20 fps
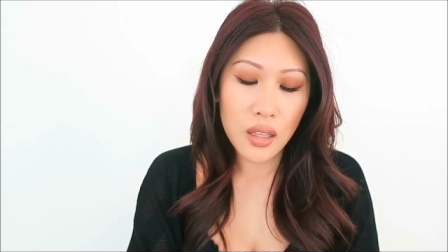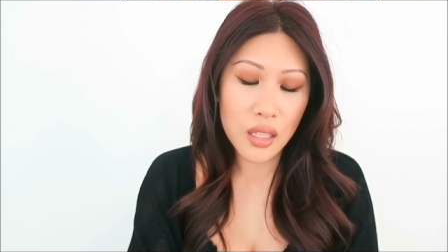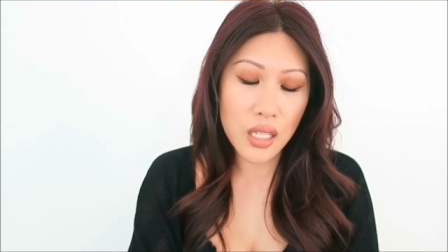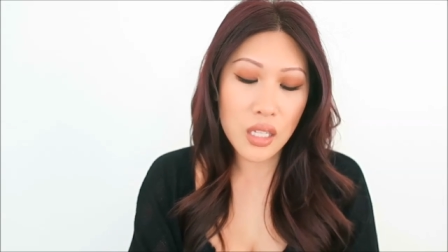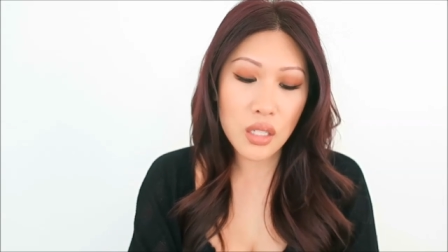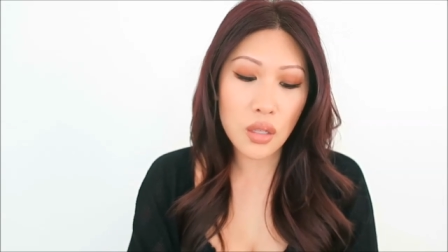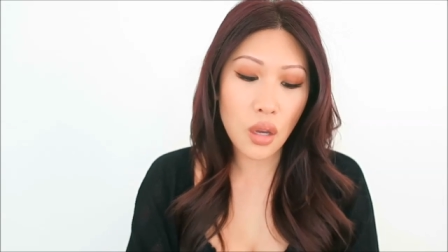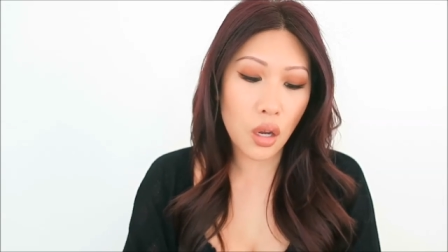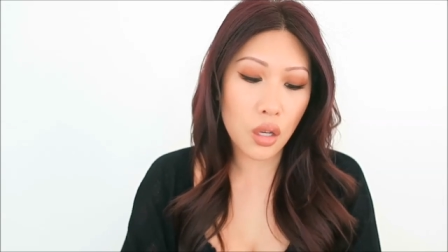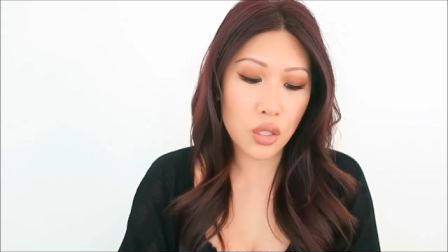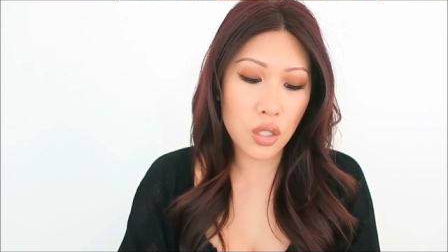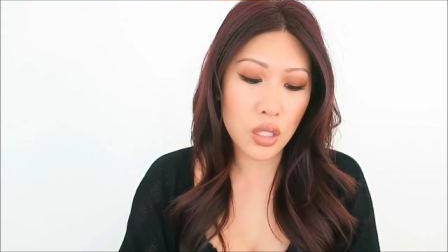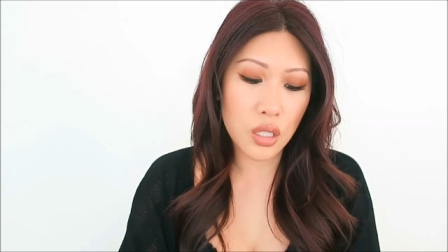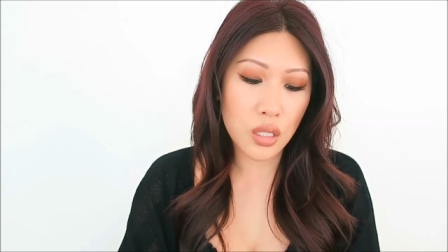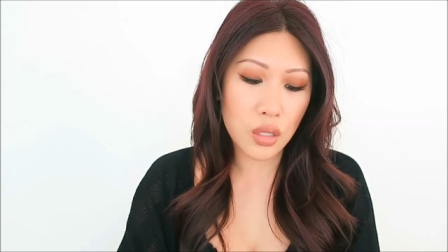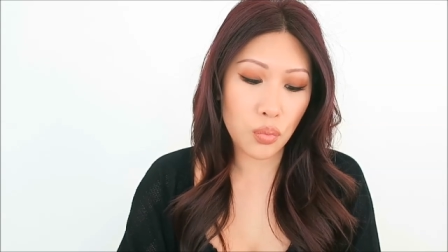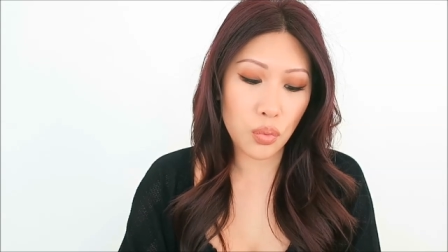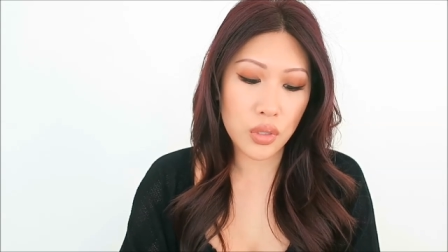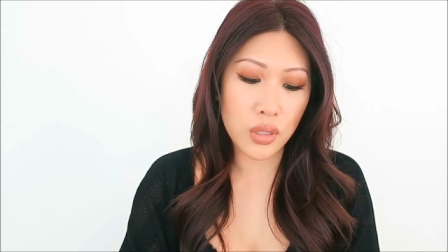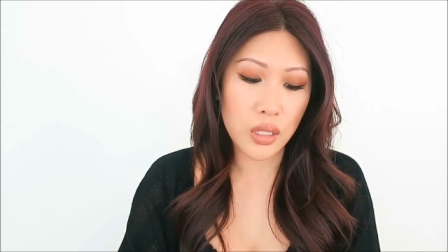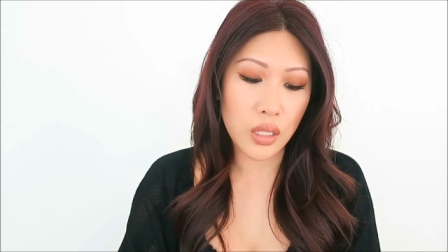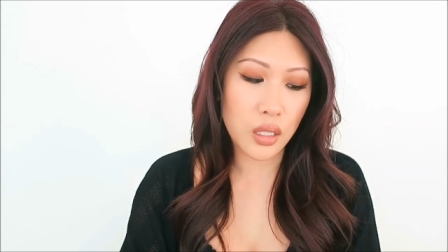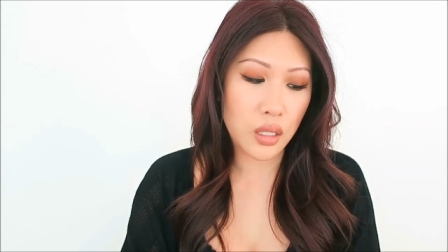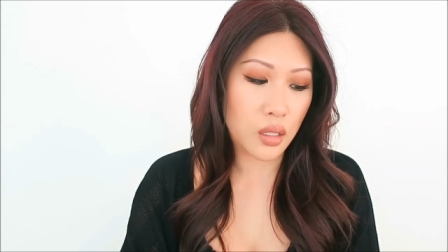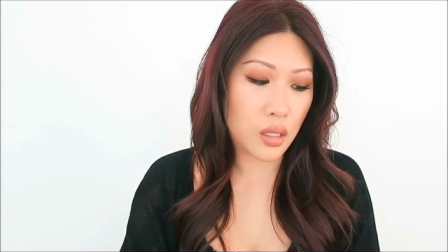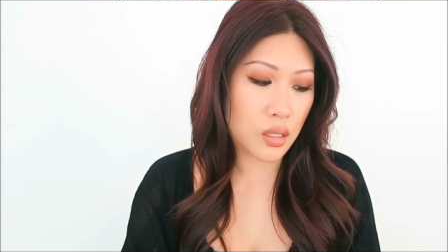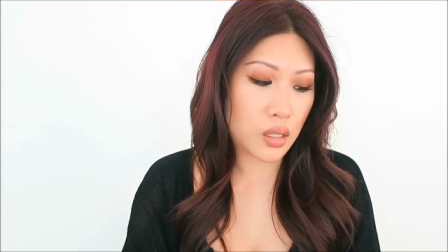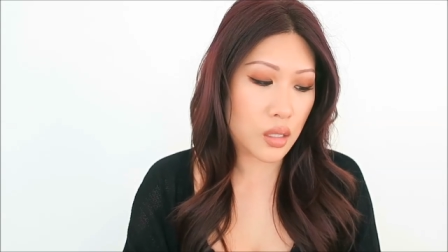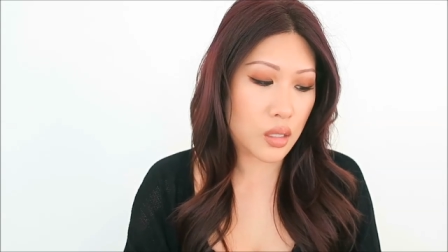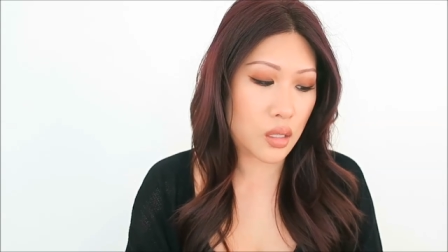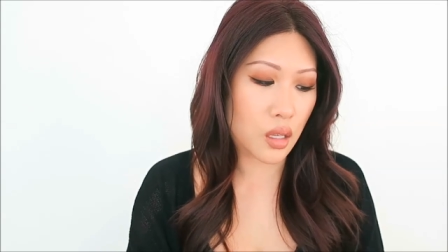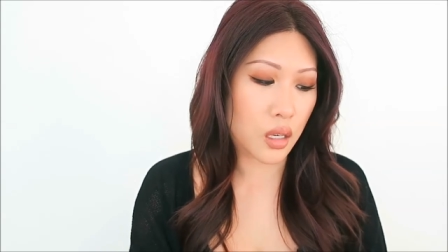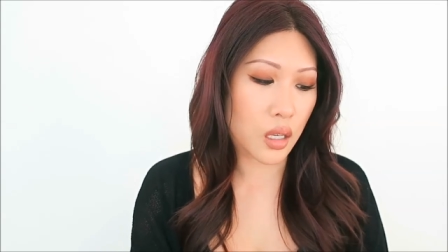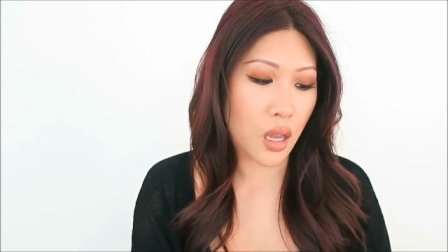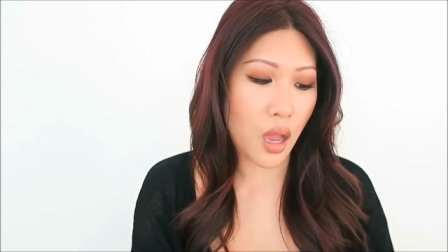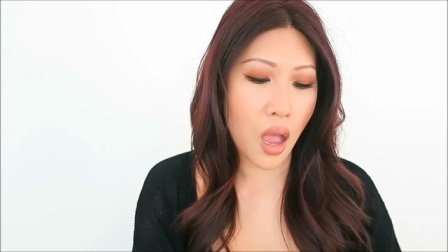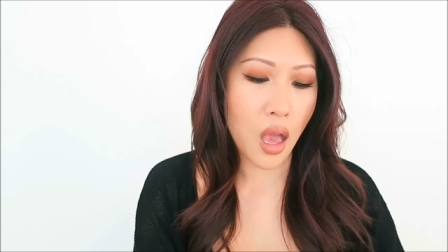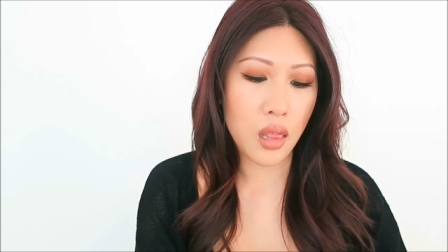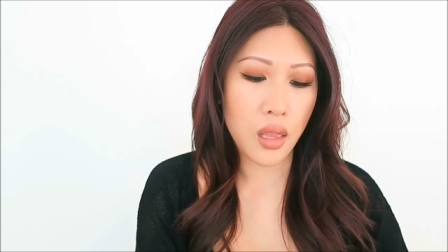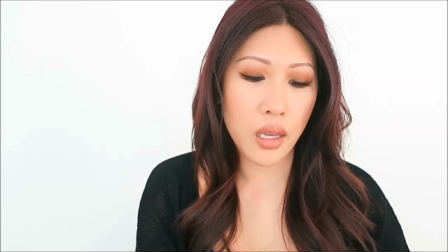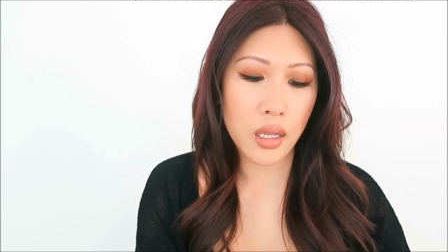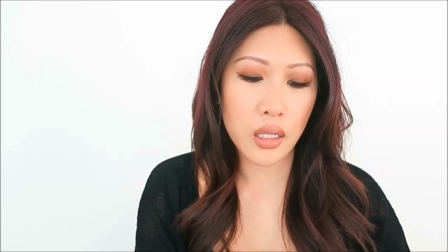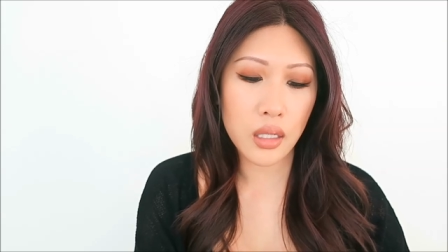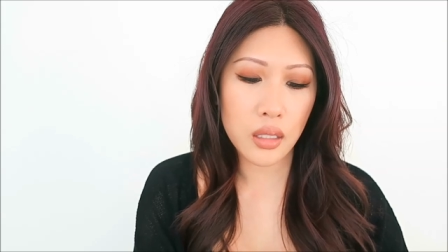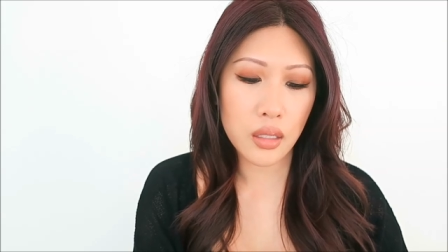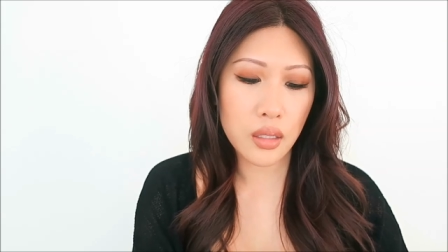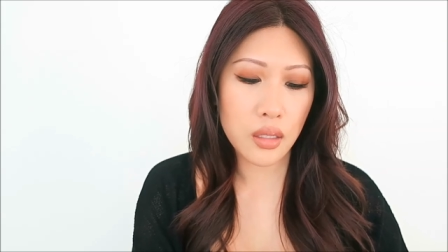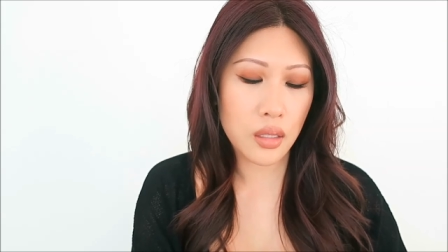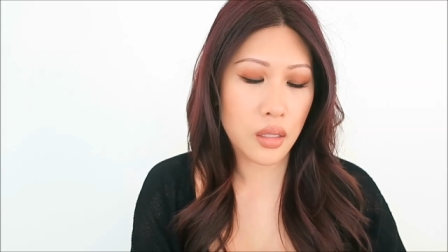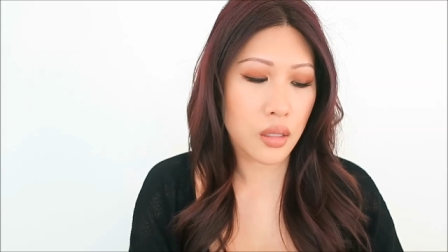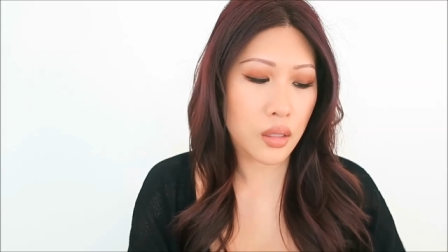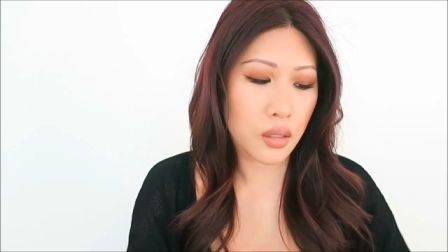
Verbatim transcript: These are just ridiculously stunning highlighters.